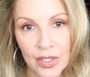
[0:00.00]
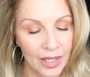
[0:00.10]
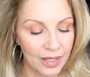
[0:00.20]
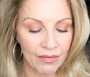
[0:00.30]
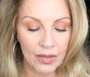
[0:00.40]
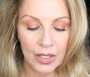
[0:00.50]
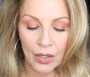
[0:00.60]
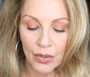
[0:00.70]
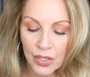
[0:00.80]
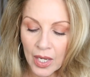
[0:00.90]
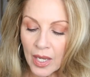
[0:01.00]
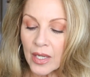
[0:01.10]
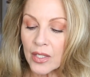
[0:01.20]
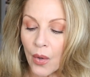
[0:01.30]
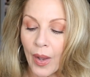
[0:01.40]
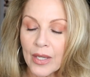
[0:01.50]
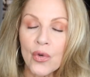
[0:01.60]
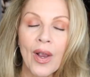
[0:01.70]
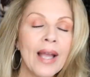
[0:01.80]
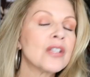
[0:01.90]
Sunday videos. So I
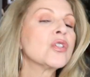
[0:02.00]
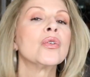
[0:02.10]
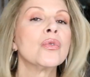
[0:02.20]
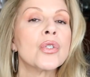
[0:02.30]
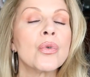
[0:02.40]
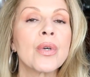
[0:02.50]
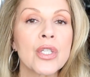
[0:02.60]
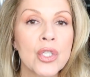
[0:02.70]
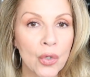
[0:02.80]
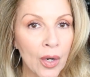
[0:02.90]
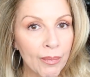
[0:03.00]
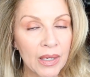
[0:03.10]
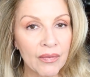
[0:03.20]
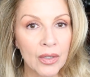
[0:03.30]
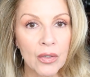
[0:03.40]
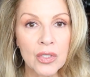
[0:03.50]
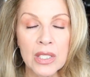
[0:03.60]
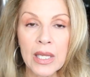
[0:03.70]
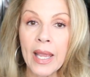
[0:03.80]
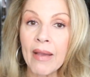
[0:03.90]
try to do an assortment of videos,
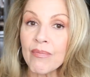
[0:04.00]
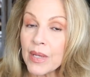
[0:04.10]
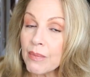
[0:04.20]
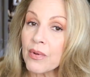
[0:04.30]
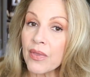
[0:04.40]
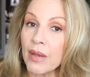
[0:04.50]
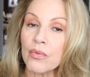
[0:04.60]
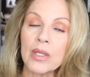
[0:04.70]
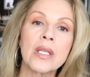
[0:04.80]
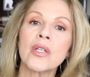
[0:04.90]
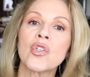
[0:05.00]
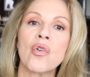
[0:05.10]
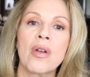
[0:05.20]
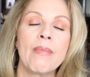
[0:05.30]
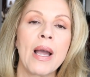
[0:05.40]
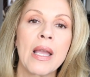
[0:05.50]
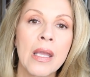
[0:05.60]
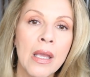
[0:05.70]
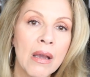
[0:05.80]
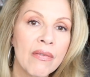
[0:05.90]
because I have people that really enjoy
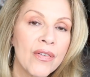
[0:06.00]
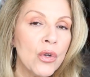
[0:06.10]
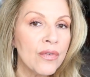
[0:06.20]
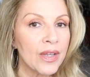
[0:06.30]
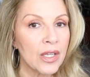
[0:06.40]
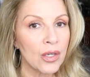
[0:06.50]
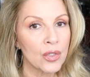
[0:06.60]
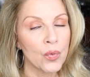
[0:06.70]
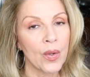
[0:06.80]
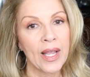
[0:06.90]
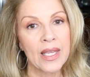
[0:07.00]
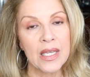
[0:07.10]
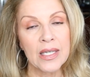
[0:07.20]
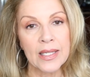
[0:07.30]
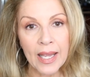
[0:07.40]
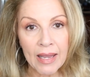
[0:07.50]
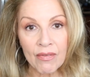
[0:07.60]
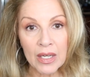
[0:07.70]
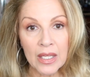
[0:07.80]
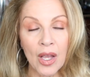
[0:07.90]
my food videos, what I eat in a day
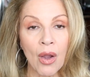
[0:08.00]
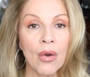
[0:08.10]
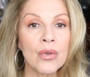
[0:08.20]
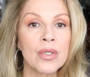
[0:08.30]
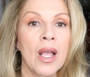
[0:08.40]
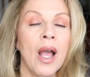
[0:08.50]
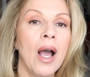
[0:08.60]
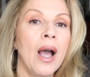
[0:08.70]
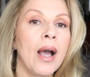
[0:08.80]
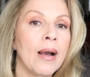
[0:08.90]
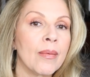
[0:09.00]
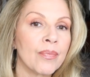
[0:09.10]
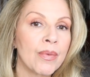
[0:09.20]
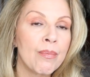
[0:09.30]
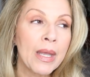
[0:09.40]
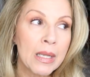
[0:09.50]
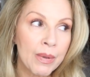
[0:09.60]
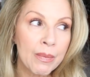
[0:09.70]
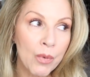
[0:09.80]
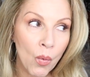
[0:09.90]
videos. Um, many
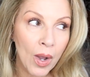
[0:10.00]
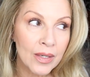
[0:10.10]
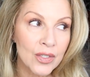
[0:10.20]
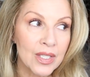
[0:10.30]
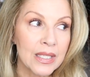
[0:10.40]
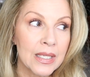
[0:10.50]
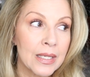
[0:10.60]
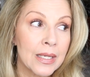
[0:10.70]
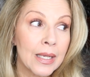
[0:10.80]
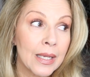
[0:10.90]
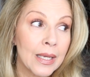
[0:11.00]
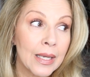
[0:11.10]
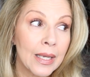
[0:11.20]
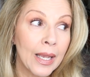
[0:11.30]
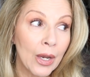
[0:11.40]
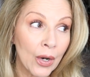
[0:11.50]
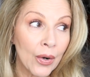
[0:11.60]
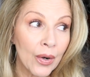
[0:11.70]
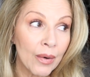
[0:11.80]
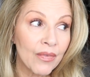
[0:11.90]
people want to see
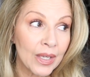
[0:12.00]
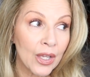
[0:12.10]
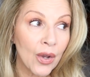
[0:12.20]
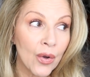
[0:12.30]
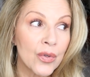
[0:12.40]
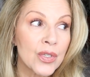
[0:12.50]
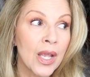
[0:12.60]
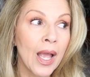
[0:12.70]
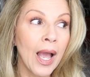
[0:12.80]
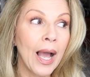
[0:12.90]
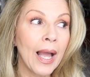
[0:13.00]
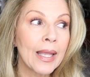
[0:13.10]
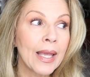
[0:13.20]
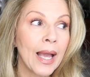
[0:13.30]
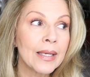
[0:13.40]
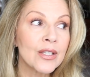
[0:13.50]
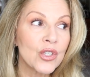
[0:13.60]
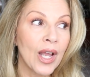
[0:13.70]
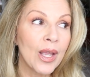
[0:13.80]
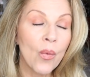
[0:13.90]
hair videos. I kind of
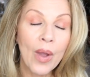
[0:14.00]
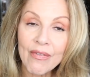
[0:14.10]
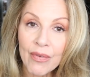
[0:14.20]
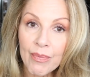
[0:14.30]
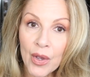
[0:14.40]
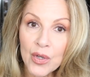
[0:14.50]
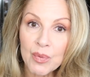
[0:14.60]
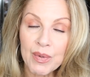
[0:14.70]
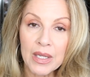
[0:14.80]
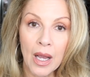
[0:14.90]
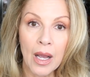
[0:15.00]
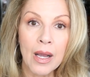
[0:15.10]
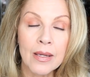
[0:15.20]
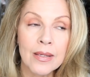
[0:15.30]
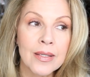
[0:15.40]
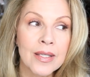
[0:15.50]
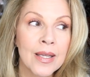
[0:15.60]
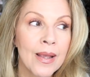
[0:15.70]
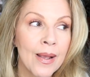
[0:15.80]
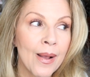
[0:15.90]
shy away from those
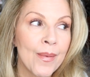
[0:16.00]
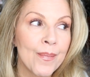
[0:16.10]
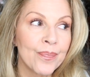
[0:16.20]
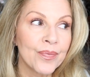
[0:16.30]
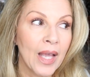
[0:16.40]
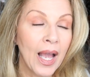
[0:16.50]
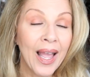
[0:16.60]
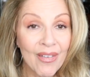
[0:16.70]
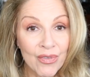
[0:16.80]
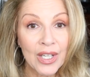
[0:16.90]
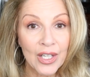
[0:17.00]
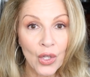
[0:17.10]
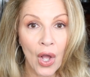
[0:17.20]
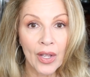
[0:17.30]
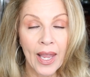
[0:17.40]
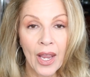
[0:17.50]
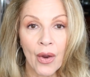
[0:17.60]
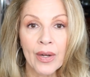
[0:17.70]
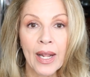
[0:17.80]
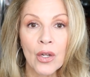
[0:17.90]
because I have really long
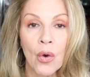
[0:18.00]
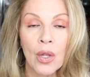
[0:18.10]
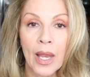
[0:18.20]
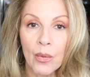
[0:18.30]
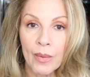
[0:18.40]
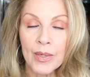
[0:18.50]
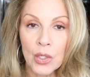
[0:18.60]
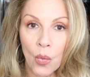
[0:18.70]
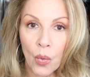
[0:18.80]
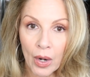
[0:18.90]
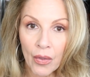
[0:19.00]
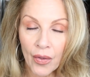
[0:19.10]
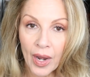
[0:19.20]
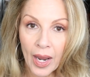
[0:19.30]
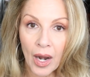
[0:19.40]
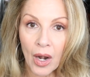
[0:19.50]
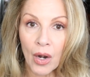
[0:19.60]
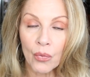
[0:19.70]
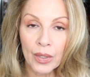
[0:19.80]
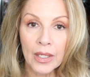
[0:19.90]
hair, and I know a lot of women don't wear their
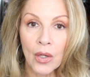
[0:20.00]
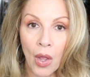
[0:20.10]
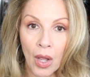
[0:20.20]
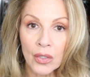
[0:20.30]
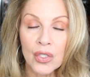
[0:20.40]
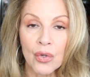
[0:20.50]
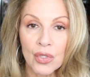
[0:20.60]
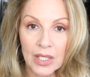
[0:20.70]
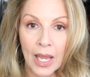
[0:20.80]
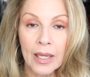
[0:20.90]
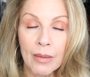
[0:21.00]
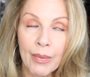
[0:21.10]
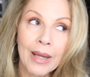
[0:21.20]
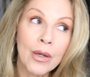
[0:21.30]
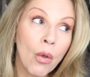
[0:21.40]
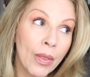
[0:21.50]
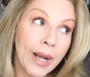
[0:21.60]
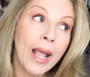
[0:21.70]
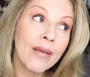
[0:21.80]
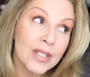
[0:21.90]
hair really long, so styling, but I know
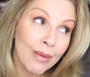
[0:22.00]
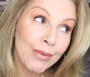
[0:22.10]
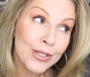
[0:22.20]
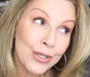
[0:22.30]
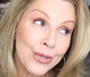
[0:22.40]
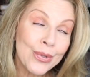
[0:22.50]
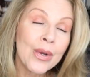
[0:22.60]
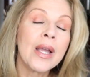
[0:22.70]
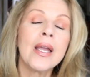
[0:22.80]
that I have some that do.